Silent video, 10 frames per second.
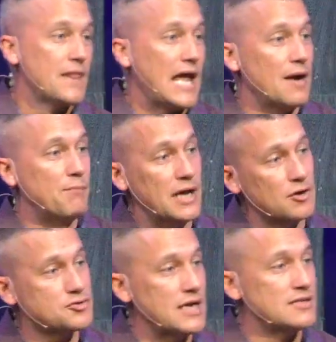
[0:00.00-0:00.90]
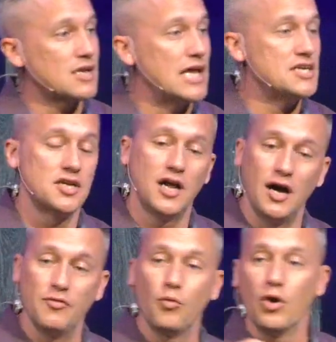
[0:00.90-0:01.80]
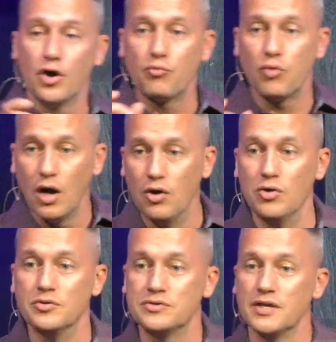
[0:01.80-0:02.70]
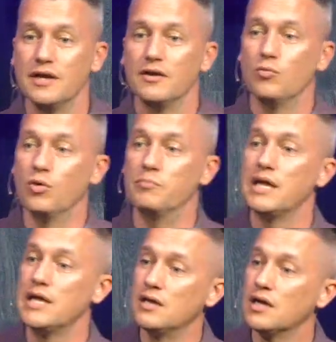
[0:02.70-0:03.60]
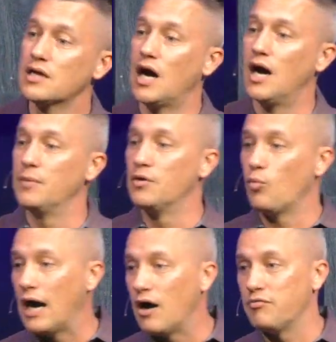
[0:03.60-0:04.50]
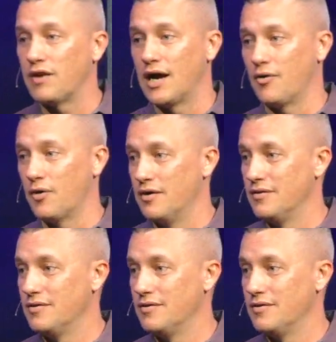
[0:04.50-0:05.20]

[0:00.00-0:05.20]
And a better translation of the word rose would be common wildflower.